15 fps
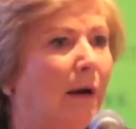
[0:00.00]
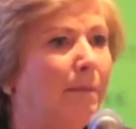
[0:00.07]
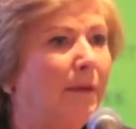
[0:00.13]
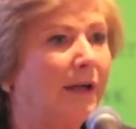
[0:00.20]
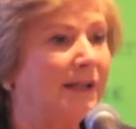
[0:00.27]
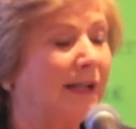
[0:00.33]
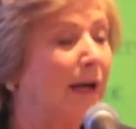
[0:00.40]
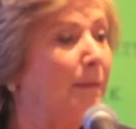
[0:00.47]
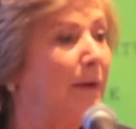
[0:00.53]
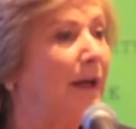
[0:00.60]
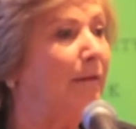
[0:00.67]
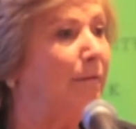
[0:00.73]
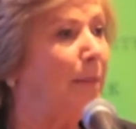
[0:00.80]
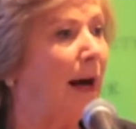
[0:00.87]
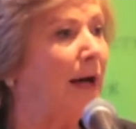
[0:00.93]
Because I
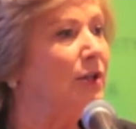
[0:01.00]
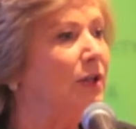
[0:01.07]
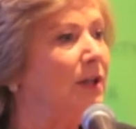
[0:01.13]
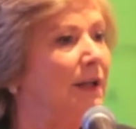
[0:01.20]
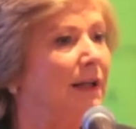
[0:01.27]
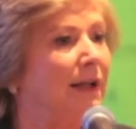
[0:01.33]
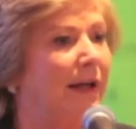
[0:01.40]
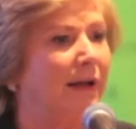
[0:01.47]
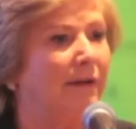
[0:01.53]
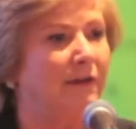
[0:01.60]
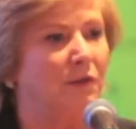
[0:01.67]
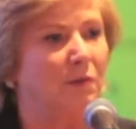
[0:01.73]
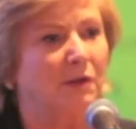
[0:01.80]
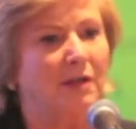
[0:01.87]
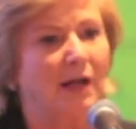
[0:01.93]
believe passionately
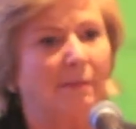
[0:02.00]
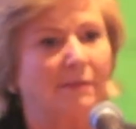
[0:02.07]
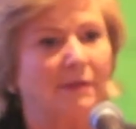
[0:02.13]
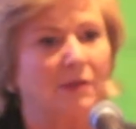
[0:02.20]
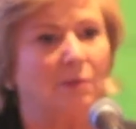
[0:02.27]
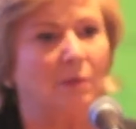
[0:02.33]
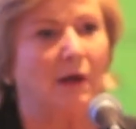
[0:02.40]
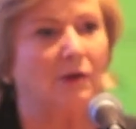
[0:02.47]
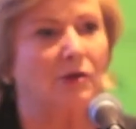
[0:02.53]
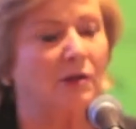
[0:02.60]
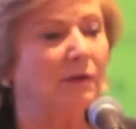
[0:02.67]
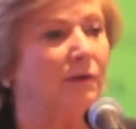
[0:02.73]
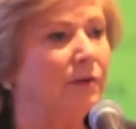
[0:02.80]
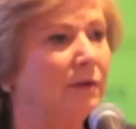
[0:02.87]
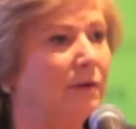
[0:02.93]
that what happens to our
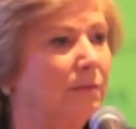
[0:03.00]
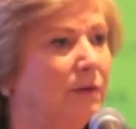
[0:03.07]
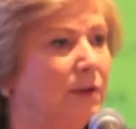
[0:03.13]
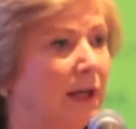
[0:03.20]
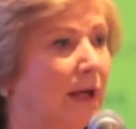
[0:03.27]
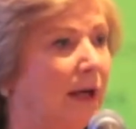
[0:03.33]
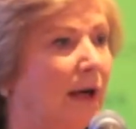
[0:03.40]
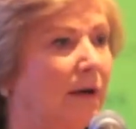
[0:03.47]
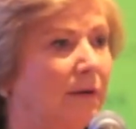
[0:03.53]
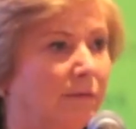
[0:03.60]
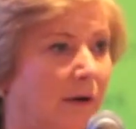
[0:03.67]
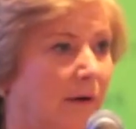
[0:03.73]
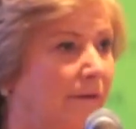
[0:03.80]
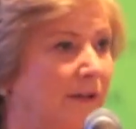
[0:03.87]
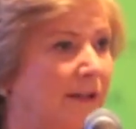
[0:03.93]
children, particularly
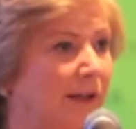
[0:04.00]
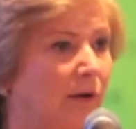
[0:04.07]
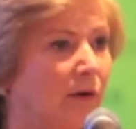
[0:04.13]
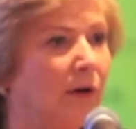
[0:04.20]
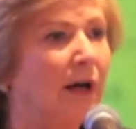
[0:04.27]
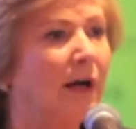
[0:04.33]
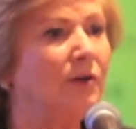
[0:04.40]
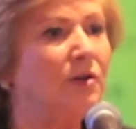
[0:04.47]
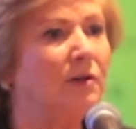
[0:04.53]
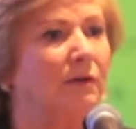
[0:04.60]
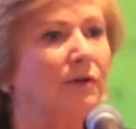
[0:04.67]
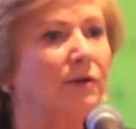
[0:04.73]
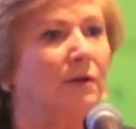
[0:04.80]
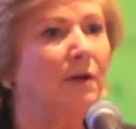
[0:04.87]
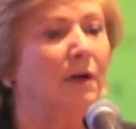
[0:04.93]
obviously all our
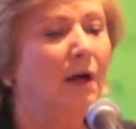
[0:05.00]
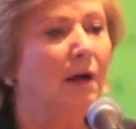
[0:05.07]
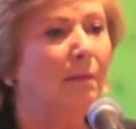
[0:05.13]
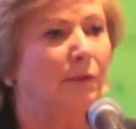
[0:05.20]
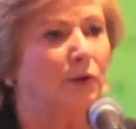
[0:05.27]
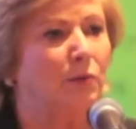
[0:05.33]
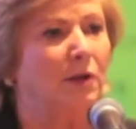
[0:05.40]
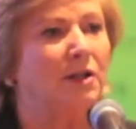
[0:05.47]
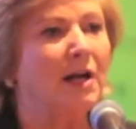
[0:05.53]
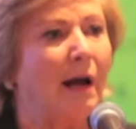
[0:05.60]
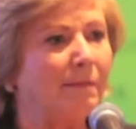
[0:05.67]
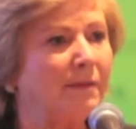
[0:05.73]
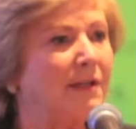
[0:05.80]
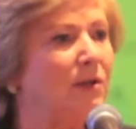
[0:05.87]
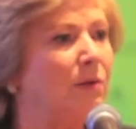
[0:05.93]
children, but what
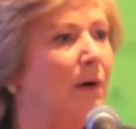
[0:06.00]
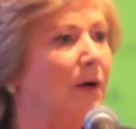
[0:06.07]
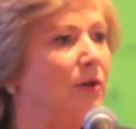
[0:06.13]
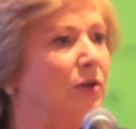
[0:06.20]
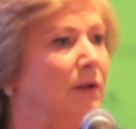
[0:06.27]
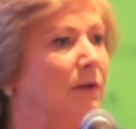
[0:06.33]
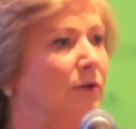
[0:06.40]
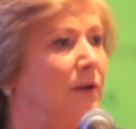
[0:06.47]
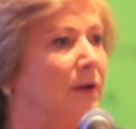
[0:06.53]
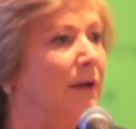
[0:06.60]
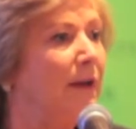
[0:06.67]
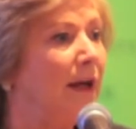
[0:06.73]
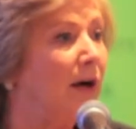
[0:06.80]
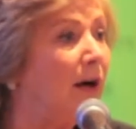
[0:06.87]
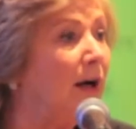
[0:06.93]
happens to our children in
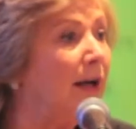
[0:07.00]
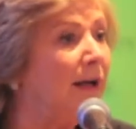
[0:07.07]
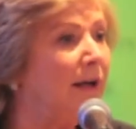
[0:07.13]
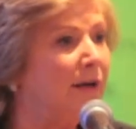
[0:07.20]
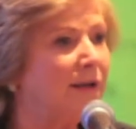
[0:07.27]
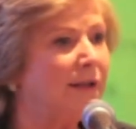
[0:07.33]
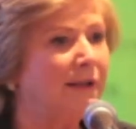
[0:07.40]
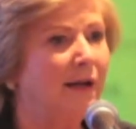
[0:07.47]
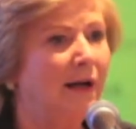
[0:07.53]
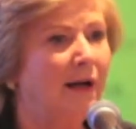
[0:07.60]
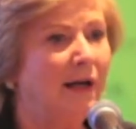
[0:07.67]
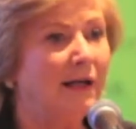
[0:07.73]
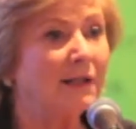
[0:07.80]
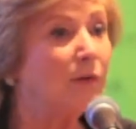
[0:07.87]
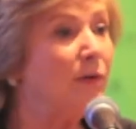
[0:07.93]
the early years
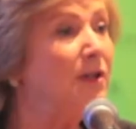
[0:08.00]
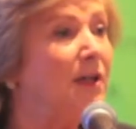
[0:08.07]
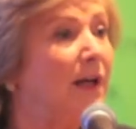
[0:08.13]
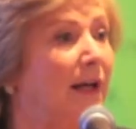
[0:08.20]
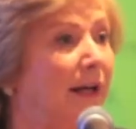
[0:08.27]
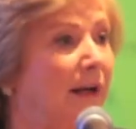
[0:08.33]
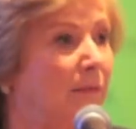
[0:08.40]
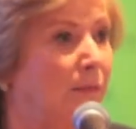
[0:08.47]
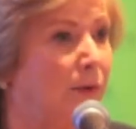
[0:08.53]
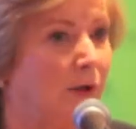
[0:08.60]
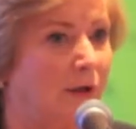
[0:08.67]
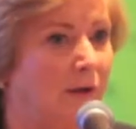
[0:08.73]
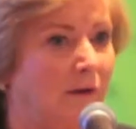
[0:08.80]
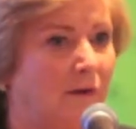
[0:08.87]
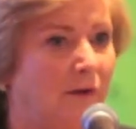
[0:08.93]
is critically
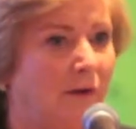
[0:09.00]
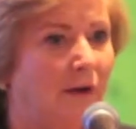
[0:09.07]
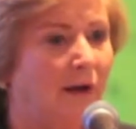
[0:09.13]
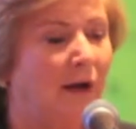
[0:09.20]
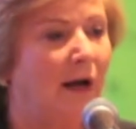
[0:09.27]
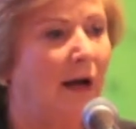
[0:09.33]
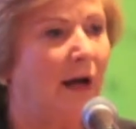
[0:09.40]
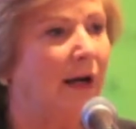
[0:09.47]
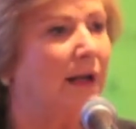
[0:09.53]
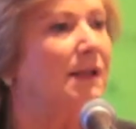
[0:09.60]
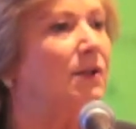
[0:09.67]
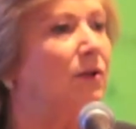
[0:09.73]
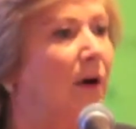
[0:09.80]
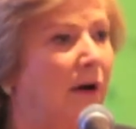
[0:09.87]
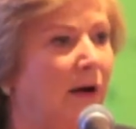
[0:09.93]
important. And I
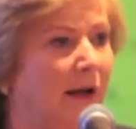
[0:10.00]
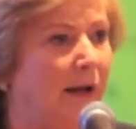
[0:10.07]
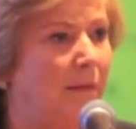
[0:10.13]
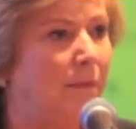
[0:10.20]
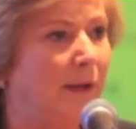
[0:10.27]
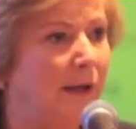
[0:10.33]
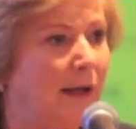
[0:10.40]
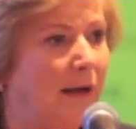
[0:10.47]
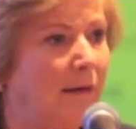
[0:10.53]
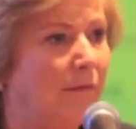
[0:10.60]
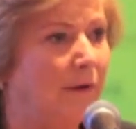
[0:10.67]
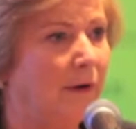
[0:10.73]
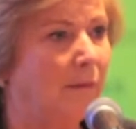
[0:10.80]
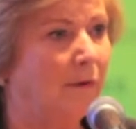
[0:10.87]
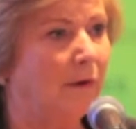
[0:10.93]
strongly believe,
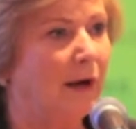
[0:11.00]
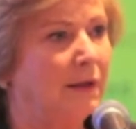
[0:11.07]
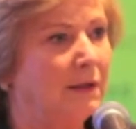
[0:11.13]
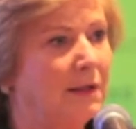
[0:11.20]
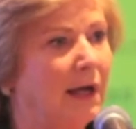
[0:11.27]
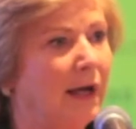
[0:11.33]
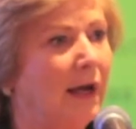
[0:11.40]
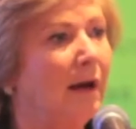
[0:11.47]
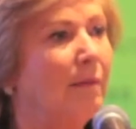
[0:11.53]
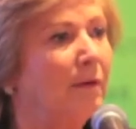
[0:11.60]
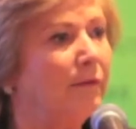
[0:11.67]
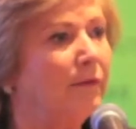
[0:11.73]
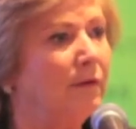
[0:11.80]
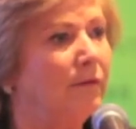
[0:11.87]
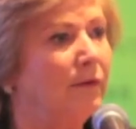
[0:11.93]
and I am
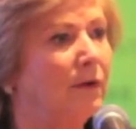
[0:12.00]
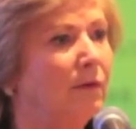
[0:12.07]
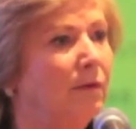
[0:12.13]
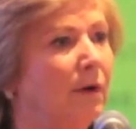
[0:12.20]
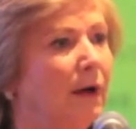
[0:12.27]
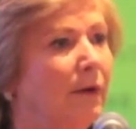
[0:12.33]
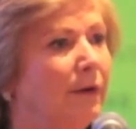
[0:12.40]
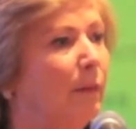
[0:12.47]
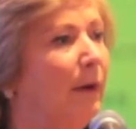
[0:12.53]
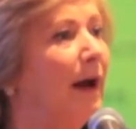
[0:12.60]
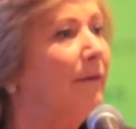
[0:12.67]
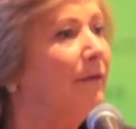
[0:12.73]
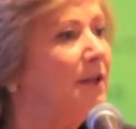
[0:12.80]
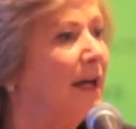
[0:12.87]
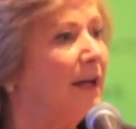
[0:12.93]
of the view, that we
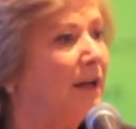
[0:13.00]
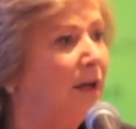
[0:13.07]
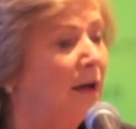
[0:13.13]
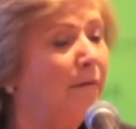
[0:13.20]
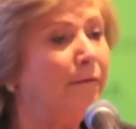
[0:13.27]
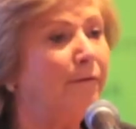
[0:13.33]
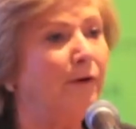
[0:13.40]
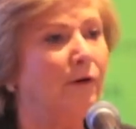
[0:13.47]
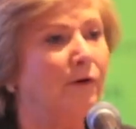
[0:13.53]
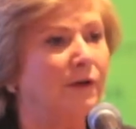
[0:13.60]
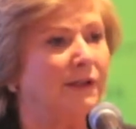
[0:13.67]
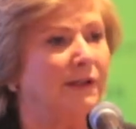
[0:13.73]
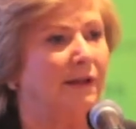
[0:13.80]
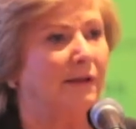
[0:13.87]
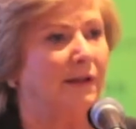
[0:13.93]
haven't had enough
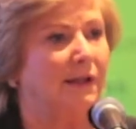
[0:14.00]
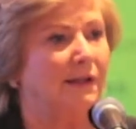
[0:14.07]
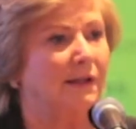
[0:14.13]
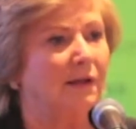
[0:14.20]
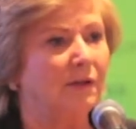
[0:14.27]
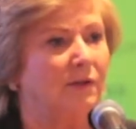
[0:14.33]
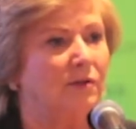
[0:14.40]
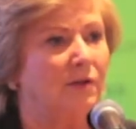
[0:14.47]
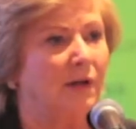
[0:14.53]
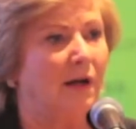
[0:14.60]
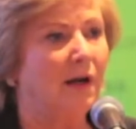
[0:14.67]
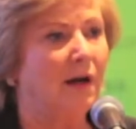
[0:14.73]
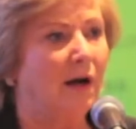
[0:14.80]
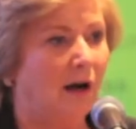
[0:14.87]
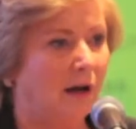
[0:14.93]
focus in this country
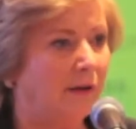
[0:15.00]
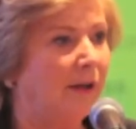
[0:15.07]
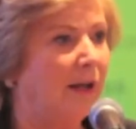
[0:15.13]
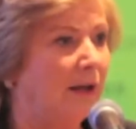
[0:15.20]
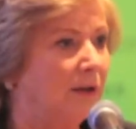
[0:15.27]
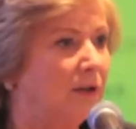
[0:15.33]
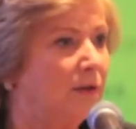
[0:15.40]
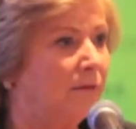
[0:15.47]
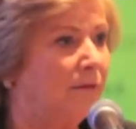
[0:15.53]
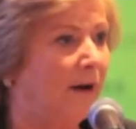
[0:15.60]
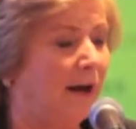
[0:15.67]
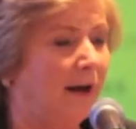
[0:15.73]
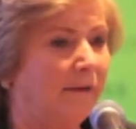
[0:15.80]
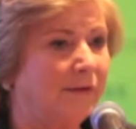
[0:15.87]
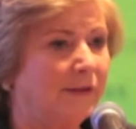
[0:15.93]
on the under
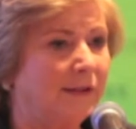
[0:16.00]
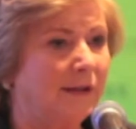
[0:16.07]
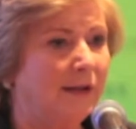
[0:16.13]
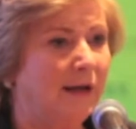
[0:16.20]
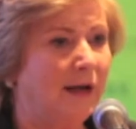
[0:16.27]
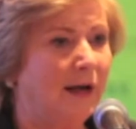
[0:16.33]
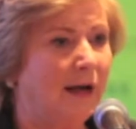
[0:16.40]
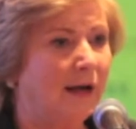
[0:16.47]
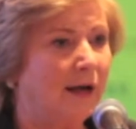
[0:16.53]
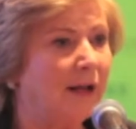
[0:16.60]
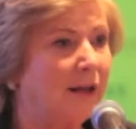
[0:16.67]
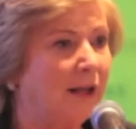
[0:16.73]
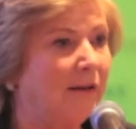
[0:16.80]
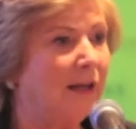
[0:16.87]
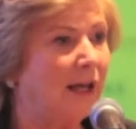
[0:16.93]
fives. And I
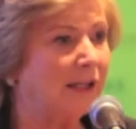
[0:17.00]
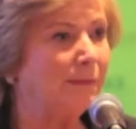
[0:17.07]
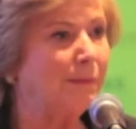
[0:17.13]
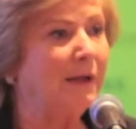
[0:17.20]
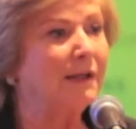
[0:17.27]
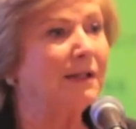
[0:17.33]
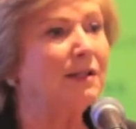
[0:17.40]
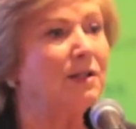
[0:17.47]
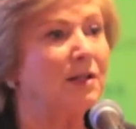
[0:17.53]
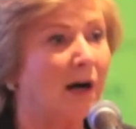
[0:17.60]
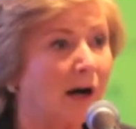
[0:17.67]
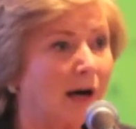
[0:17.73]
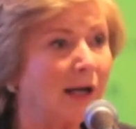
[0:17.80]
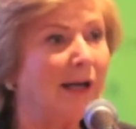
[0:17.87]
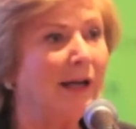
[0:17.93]
think that's been
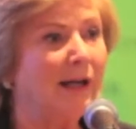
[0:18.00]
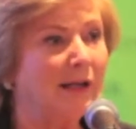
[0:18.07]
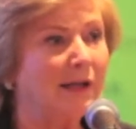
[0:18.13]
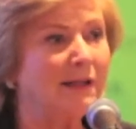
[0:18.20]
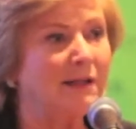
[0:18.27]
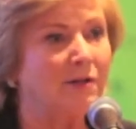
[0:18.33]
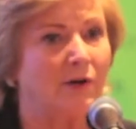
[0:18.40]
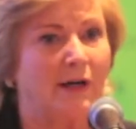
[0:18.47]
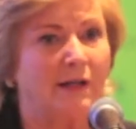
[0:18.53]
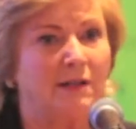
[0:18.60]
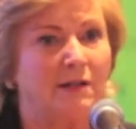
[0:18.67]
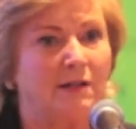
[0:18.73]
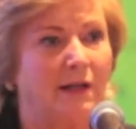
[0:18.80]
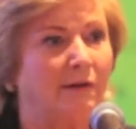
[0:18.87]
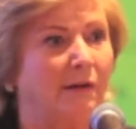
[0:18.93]
starkly
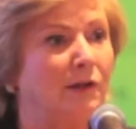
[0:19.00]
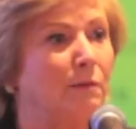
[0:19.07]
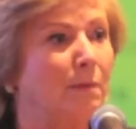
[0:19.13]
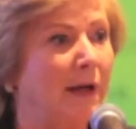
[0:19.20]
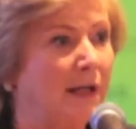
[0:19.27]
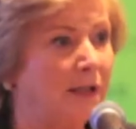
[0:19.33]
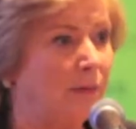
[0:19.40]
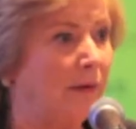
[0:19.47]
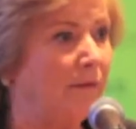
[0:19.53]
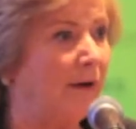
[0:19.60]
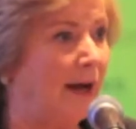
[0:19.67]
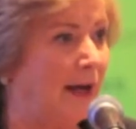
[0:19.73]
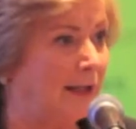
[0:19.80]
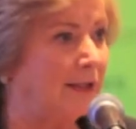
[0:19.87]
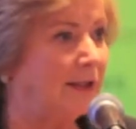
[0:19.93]
illustrated in the debate we've
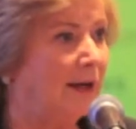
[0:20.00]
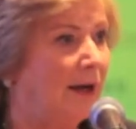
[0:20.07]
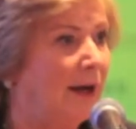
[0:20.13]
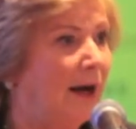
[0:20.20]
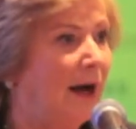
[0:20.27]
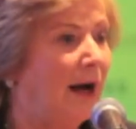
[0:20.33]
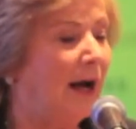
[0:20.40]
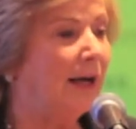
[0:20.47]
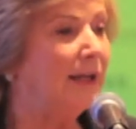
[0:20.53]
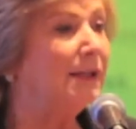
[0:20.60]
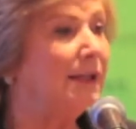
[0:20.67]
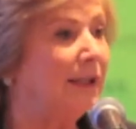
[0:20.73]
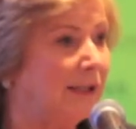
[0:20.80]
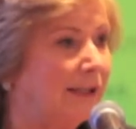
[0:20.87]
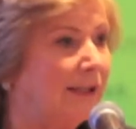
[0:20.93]
had
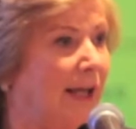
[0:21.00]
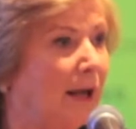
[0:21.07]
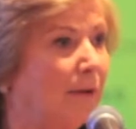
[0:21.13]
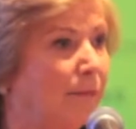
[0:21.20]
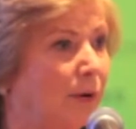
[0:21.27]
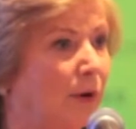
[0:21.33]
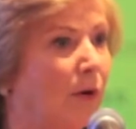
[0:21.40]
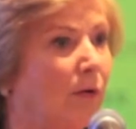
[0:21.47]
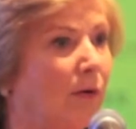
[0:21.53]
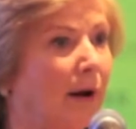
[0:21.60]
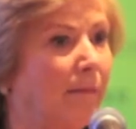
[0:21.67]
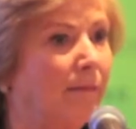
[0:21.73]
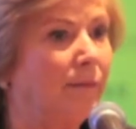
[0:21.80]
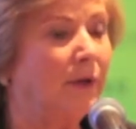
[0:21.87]
since that programme.